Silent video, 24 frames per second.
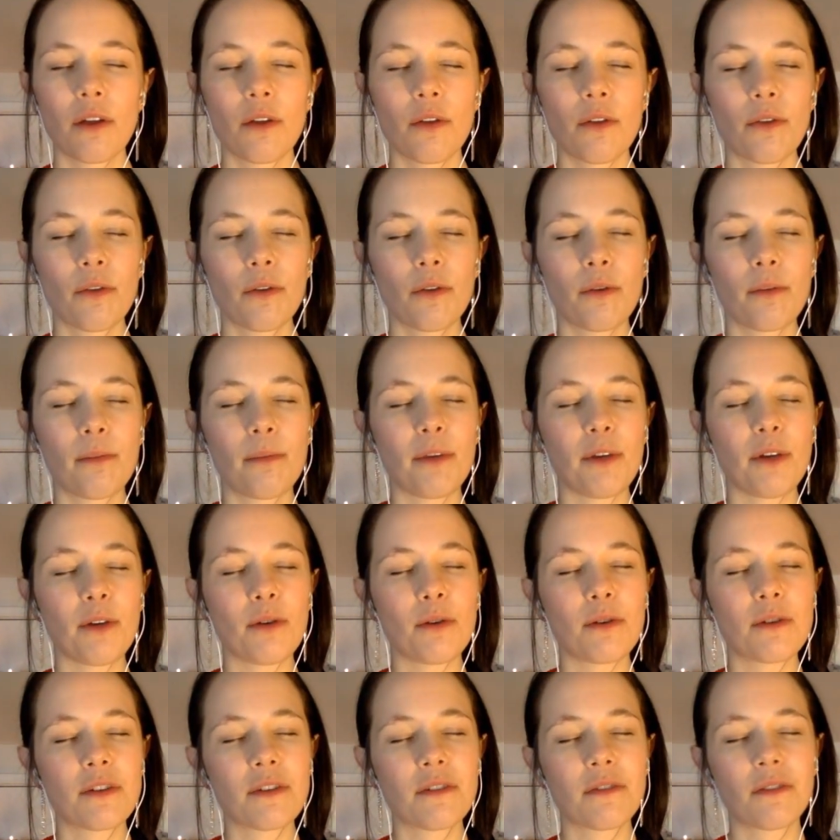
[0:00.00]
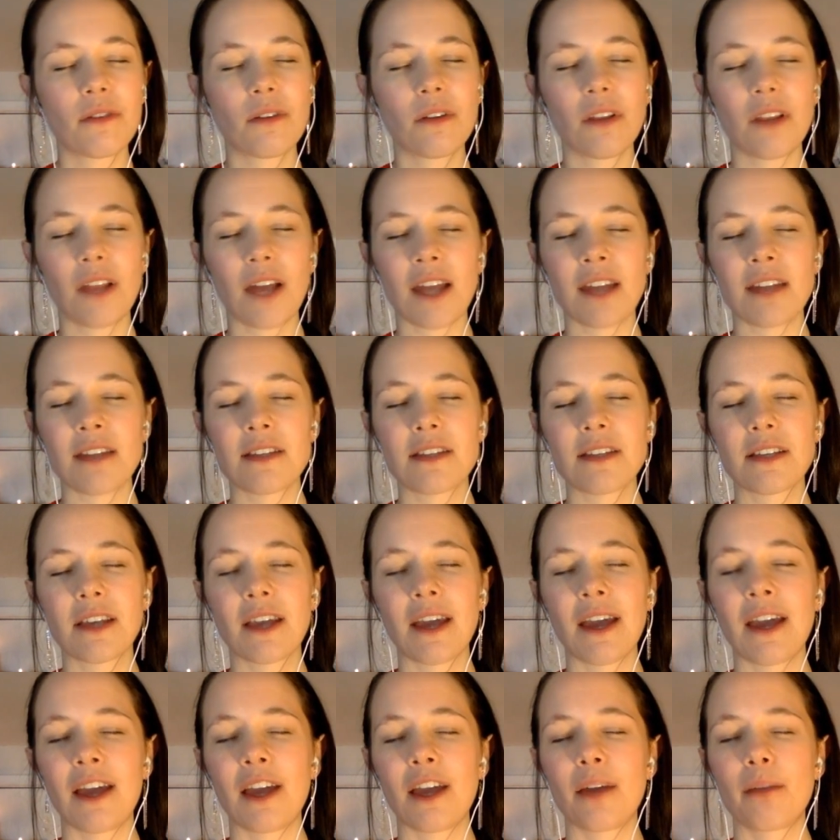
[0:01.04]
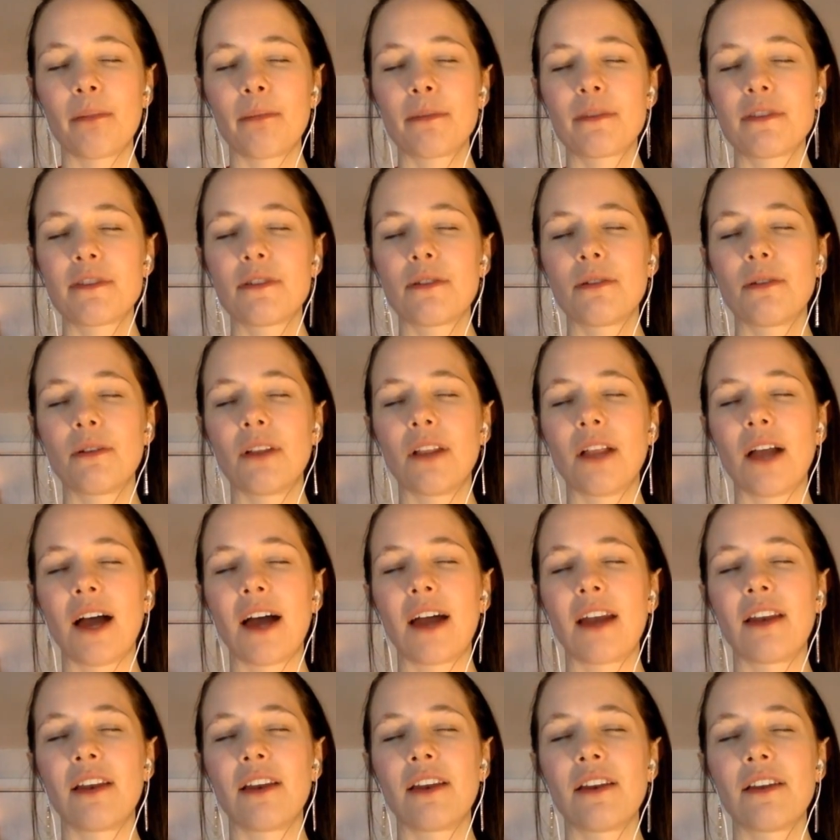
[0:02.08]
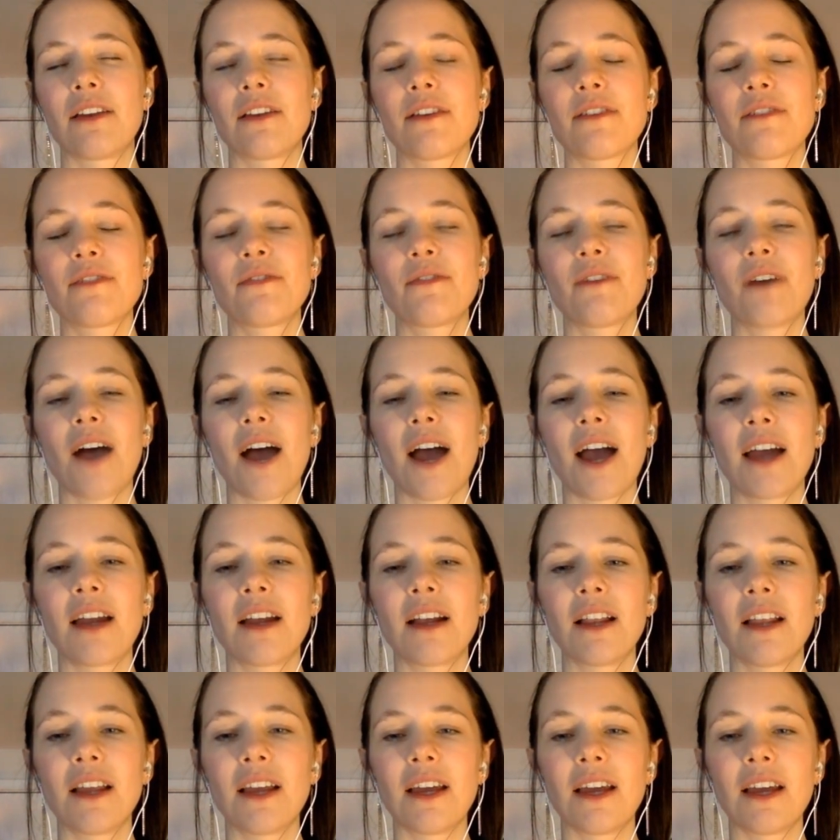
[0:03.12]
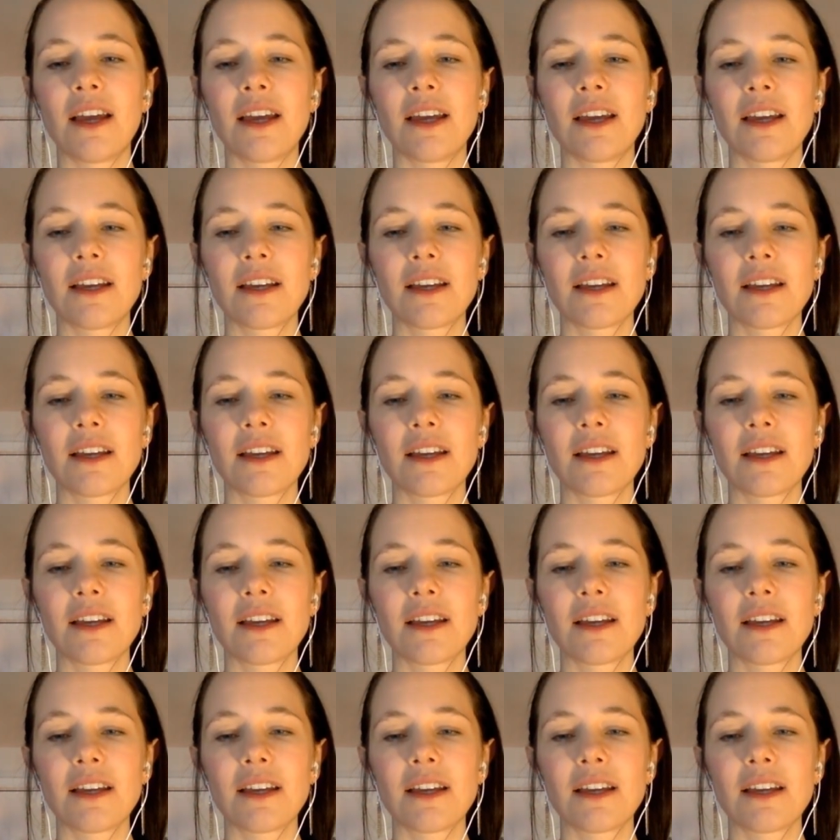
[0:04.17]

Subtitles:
through beautiful landscape to land finally